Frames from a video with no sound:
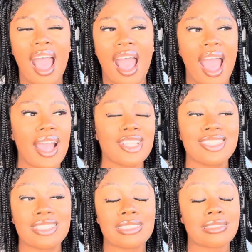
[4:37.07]
I
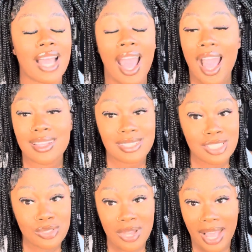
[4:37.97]
honestly
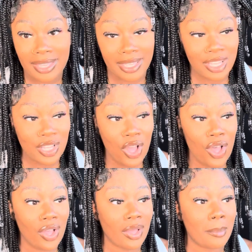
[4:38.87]
do not get it,
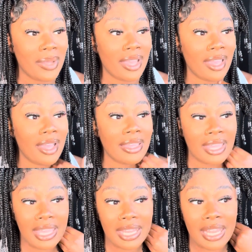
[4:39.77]
y'all. But
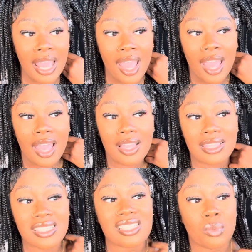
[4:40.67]
again,
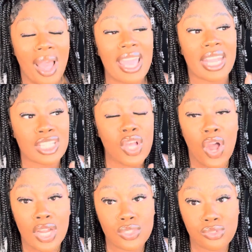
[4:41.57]
this is why it is
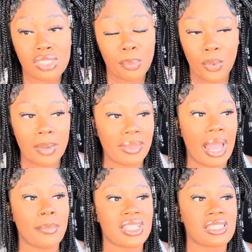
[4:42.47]
hard to support
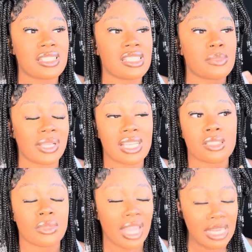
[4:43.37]
Black businesses,
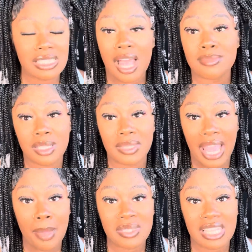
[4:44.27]
because anytime something
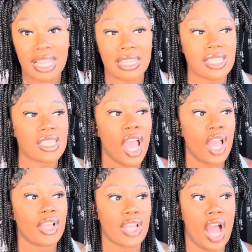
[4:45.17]
happens like this,
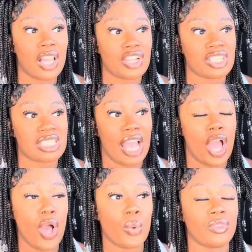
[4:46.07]
y'all are just like,
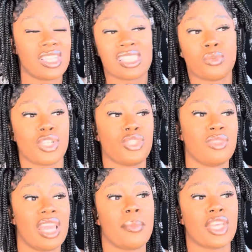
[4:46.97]
oh, this is what you
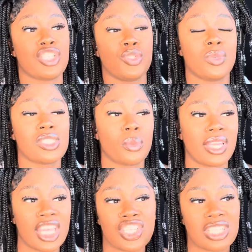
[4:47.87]
get because you went to a
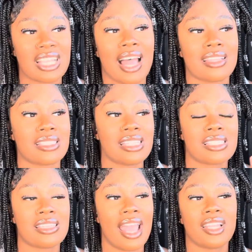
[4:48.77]
kitchen stylist and this and that.